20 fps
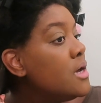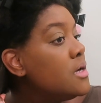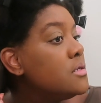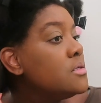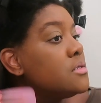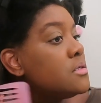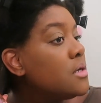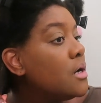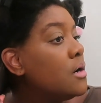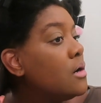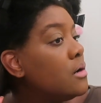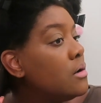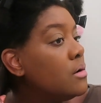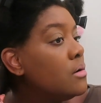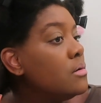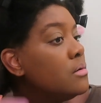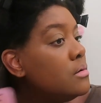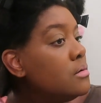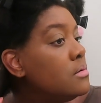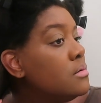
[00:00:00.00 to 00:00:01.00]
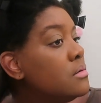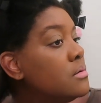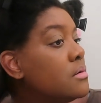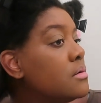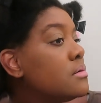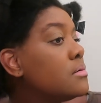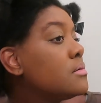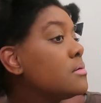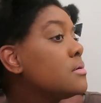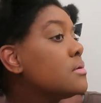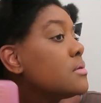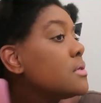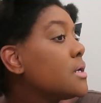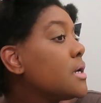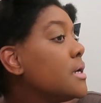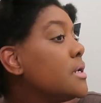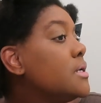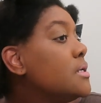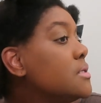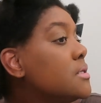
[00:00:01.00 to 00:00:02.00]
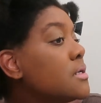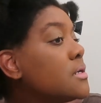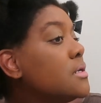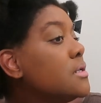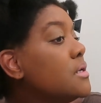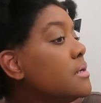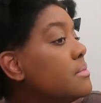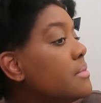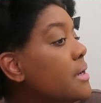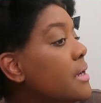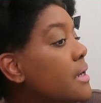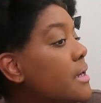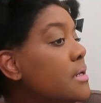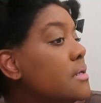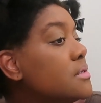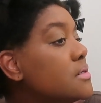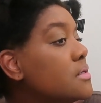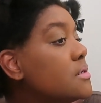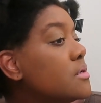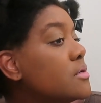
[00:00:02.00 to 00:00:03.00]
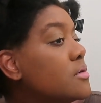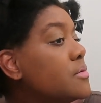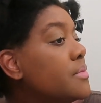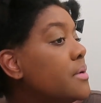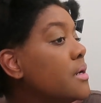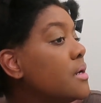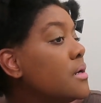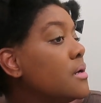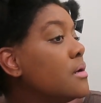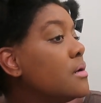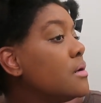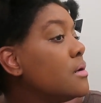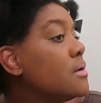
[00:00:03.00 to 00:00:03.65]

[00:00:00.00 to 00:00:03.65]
So I need to clip my ends a little bit.